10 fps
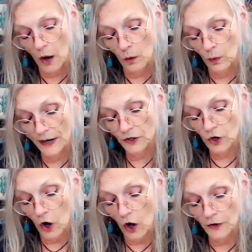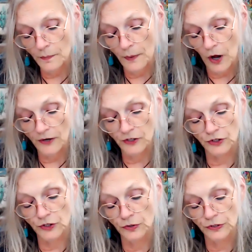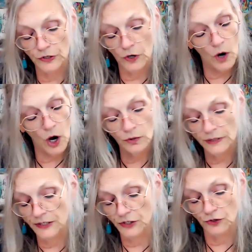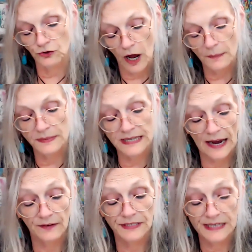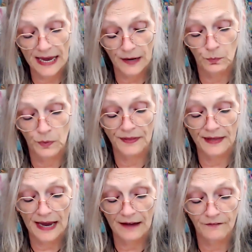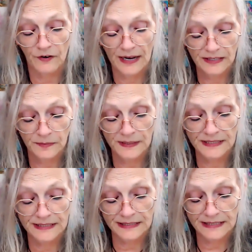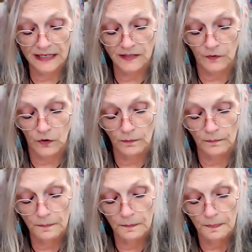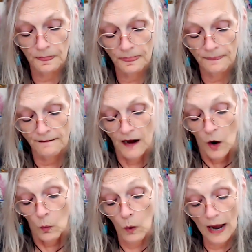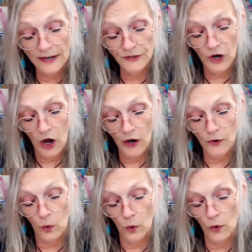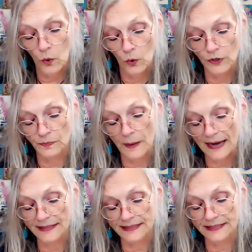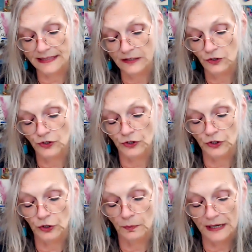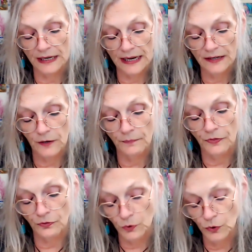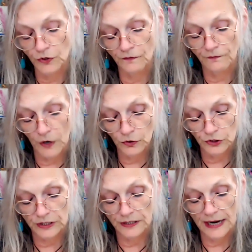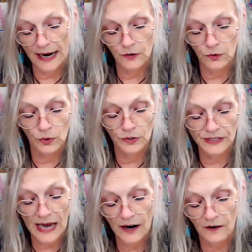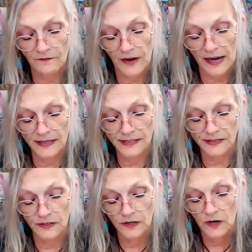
when called upon to do so, only to drop down dead when the effort has been successful. While a dog or horse passes into the human kingdom through devotion and or sacrifice,